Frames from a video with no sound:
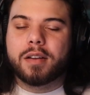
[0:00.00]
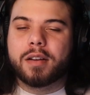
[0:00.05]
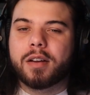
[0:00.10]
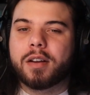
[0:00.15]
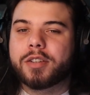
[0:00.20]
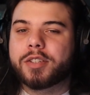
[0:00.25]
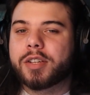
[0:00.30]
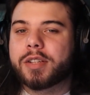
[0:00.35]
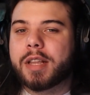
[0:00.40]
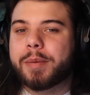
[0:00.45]

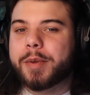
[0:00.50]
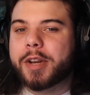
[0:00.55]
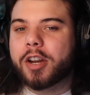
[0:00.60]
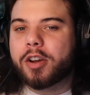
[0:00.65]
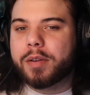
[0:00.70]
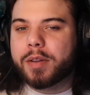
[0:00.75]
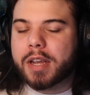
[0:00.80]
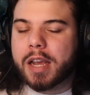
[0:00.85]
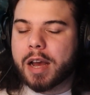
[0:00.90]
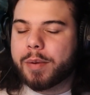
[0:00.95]
Also, let me
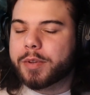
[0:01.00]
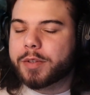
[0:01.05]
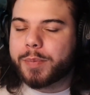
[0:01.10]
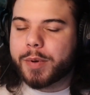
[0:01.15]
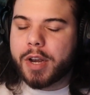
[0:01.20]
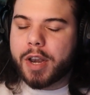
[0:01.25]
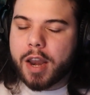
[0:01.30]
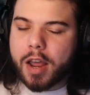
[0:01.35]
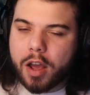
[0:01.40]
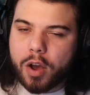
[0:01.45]
know in the comments
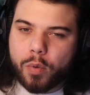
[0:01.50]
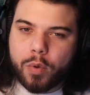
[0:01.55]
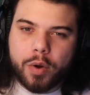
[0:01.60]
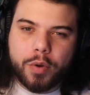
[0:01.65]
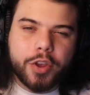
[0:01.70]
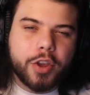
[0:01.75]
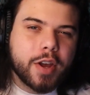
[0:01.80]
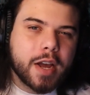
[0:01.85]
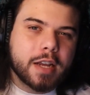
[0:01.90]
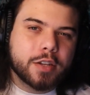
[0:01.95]
below what
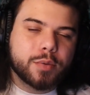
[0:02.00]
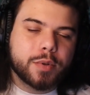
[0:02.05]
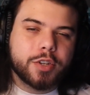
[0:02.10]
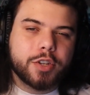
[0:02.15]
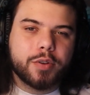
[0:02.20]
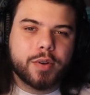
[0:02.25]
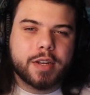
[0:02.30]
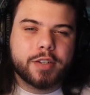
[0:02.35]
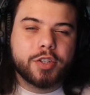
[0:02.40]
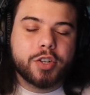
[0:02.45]
you guys would
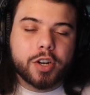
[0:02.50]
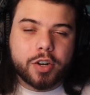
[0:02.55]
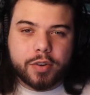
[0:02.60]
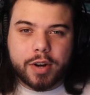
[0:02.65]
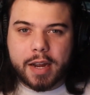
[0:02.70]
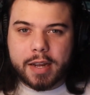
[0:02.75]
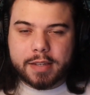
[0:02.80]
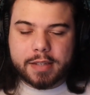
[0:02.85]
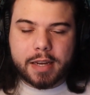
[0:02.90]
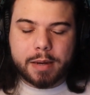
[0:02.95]
do as your
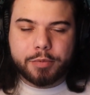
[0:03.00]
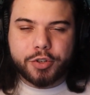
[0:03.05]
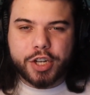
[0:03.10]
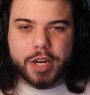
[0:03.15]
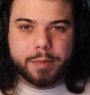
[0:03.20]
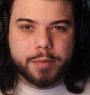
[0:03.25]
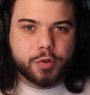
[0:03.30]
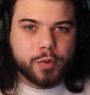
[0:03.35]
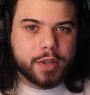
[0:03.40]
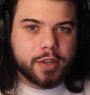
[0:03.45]
grass type
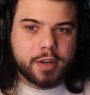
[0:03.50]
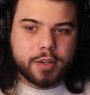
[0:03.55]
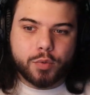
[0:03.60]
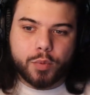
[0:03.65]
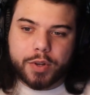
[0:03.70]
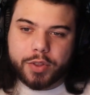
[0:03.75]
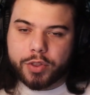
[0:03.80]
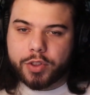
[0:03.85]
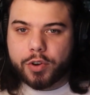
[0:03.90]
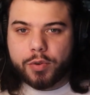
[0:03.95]
gyms, whether it's
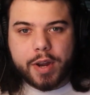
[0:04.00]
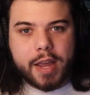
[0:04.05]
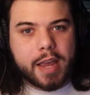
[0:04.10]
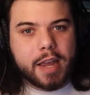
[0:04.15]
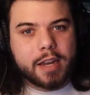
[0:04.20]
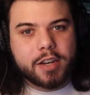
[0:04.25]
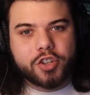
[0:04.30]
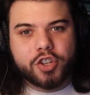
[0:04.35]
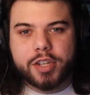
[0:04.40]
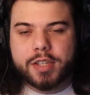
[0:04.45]
1 through
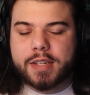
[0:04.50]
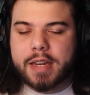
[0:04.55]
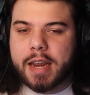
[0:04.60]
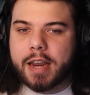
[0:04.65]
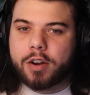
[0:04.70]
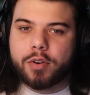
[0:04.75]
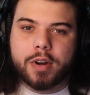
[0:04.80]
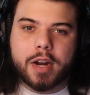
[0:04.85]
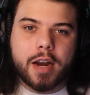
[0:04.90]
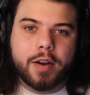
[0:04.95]
8, just
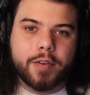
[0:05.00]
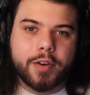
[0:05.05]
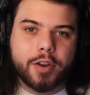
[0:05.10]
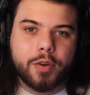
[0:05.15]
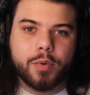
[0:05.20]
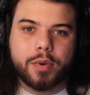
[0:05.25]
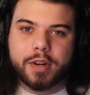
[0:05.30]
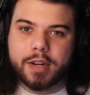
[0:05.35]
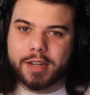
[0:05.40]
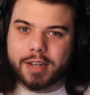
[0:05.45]
8, or however
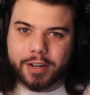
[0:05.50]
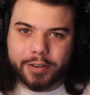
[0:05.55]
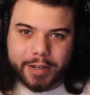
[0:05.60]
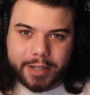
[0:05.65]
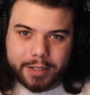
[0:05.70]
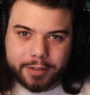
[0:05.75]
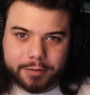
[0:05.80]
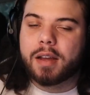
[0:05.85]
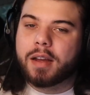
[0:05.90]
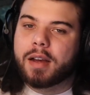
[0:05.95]
you want to do it.